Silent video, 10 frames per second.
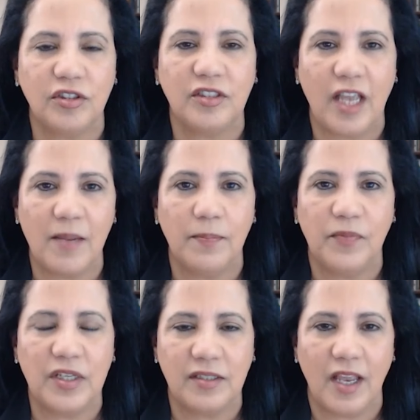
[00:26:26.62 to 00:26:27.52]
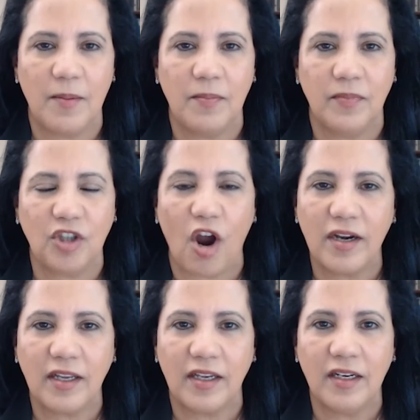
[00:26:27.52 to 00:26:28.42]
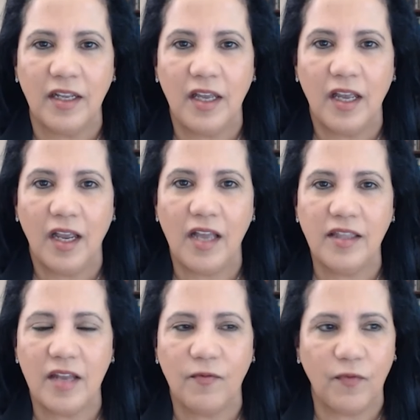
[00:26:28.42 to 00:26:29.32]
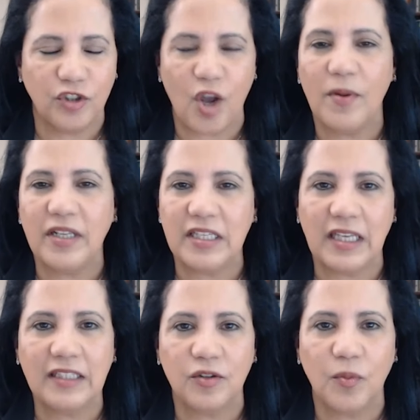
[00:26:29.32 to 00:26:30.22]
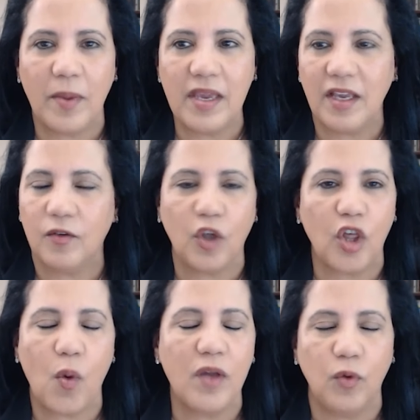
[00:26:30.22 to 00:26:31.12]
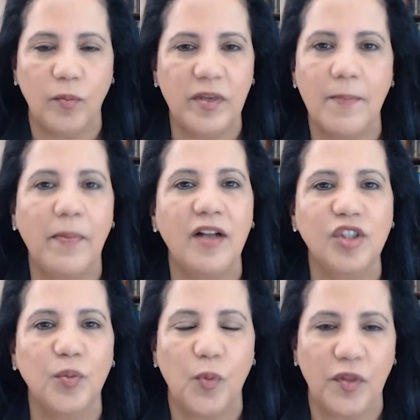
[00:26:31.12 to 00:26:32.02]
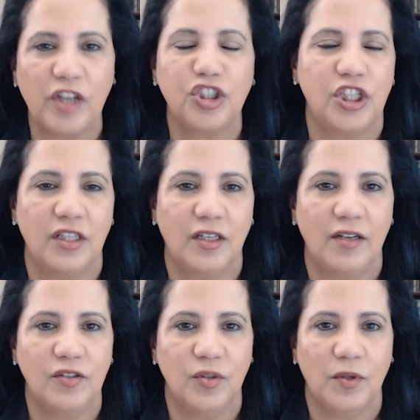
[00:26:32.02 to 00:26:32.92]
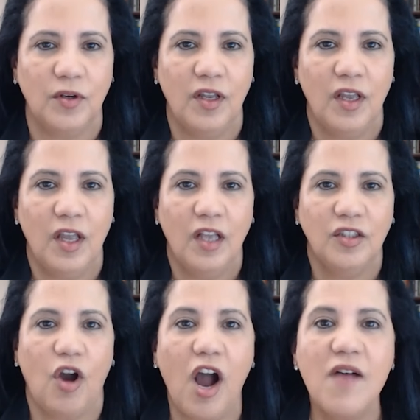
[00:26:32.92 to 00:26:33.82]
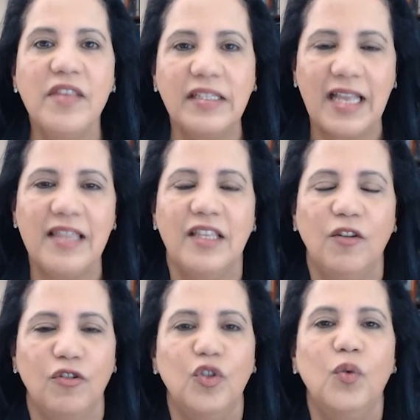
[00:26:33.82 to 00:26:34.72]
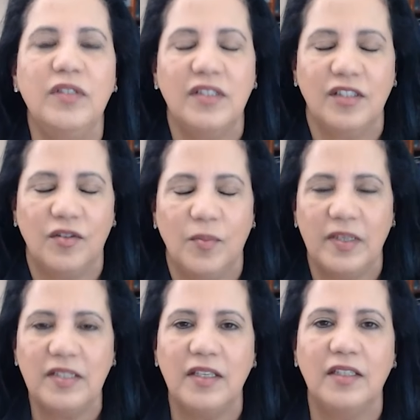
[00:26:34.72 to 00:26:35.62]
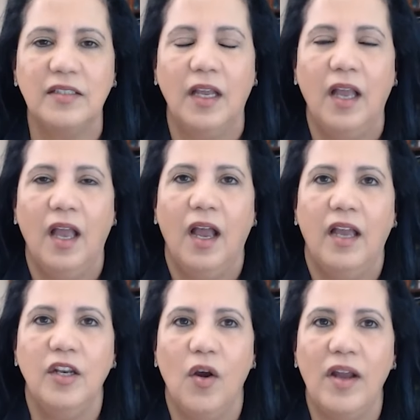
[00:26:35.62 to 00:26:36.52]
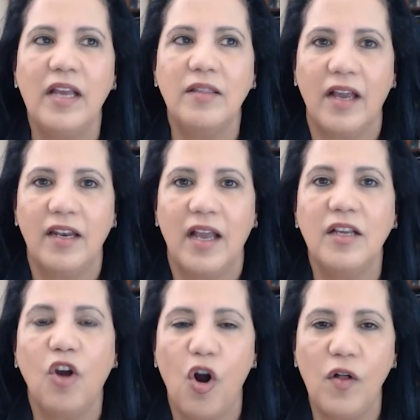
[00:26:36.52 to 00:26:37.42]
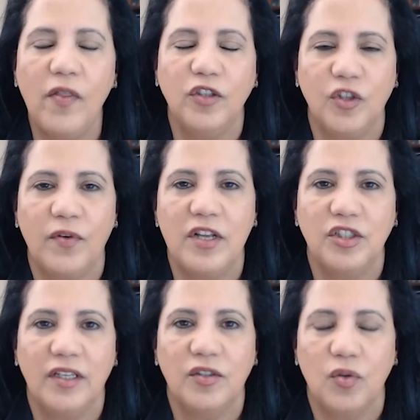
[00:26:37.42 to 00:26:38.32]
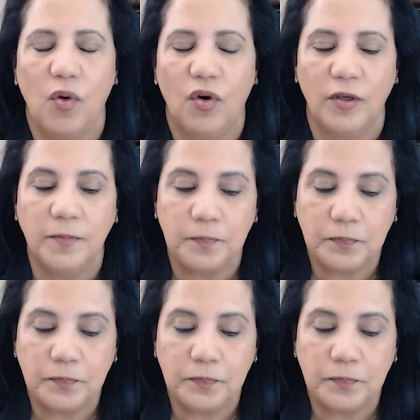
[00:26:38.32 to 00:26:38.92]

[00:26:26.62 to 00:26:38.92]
same the same target and then for somebody it's easy to make and the other one will be impossible without cheating the customer so understanding those nuances of the business you know and i and i call those a franchisor